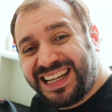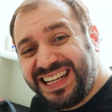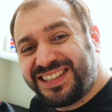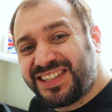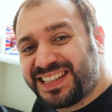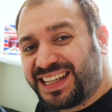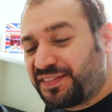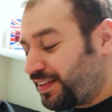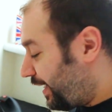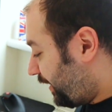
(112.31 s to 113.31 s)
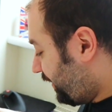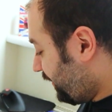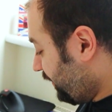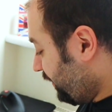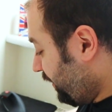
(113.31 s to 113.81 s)
interesting
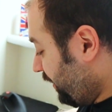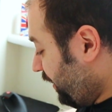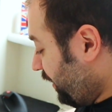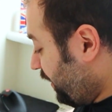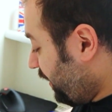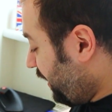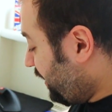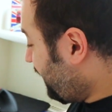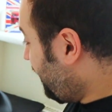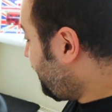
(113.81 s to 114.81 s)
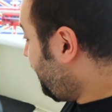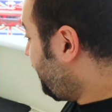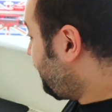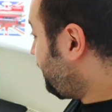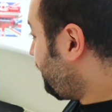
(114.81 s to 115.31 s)
fact. It says
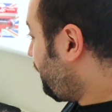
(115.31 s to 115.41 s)
here